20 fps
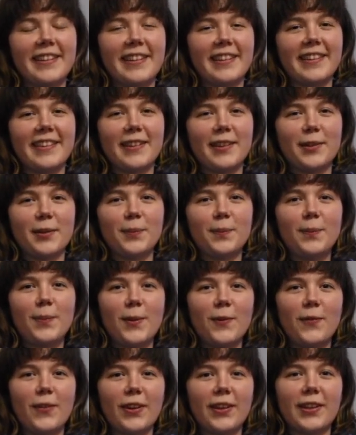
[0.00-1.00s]
honestly,
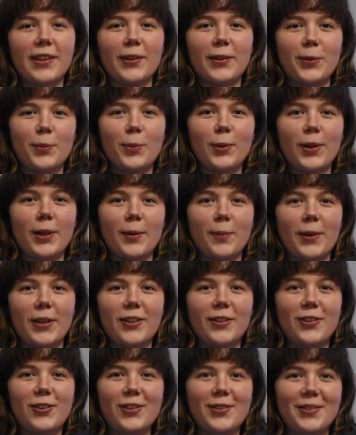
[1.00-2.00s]
the villain is pretty
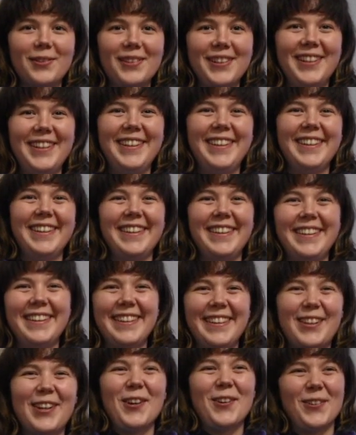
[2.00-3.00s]
much
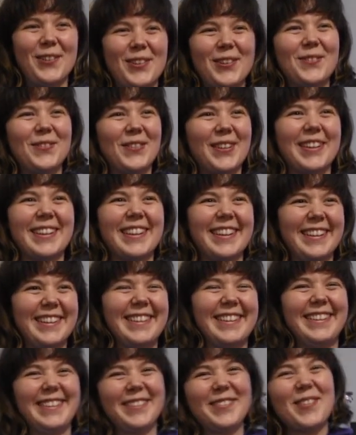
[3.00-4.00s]
coded
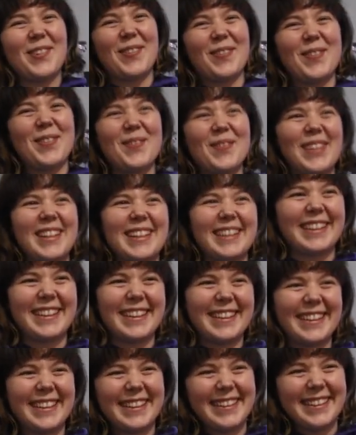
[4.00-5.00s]
villain from the beginning.